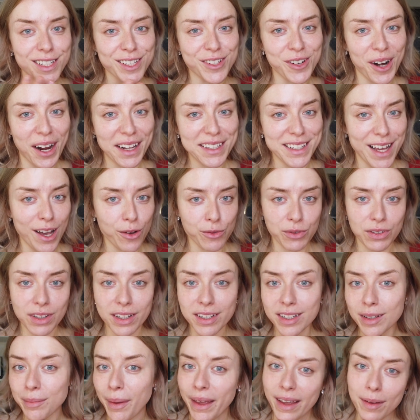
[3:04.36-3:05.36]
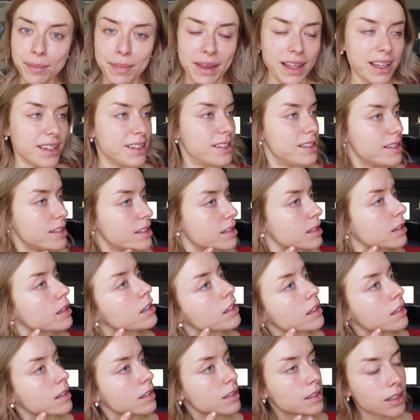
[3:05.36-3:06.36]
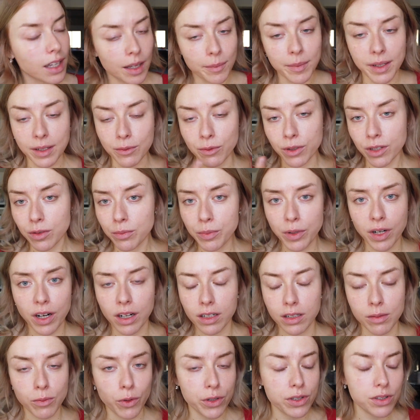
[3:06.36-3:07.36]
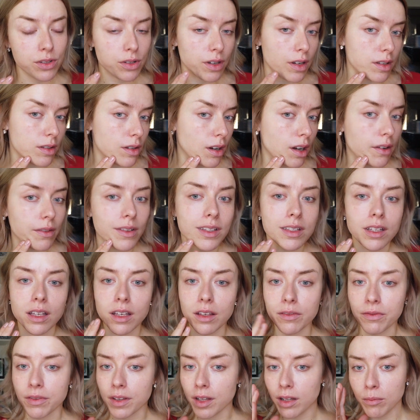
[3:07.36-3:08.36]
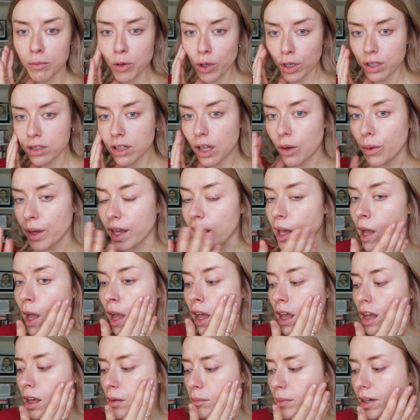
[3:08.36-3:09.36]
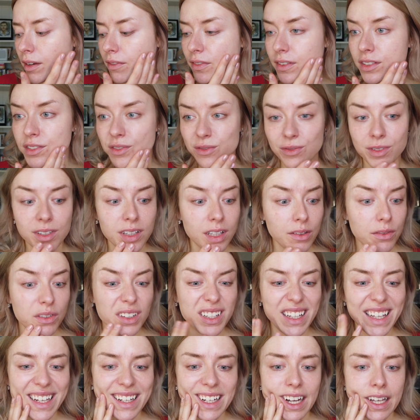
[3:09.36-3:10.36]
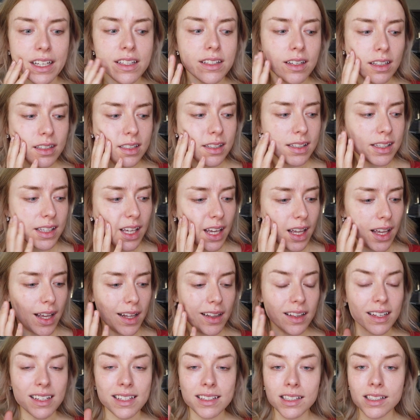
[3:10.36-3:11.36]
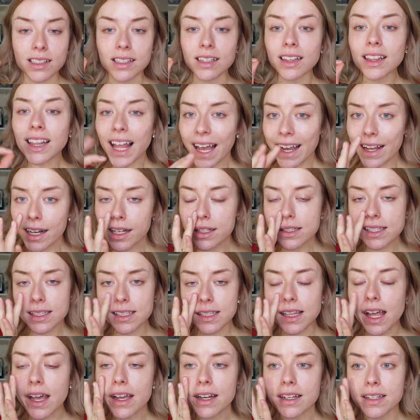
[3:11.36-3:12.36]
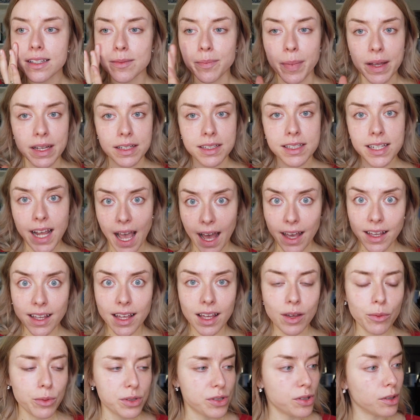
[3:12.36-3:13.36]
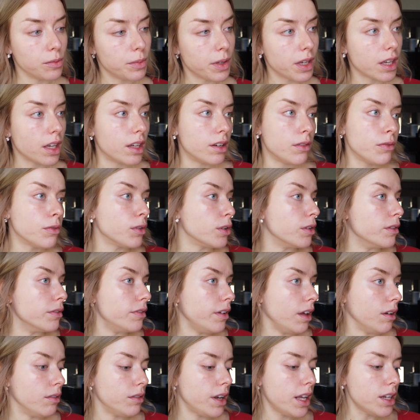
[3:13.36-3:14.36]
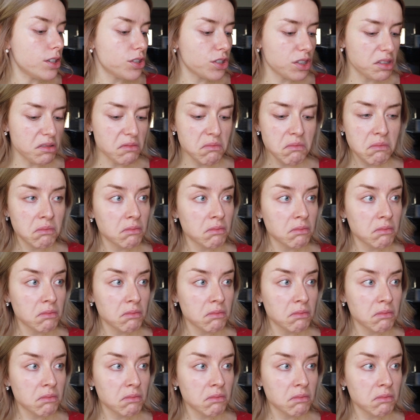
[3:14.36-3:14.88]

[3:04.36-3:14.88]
to dry down a little bit because, I mean, when you put on a moisturizer, obviously you feel more glowy. But it feels really, really nice on the skin. The slightest, slightest bit tacky, which will be good for the foundation.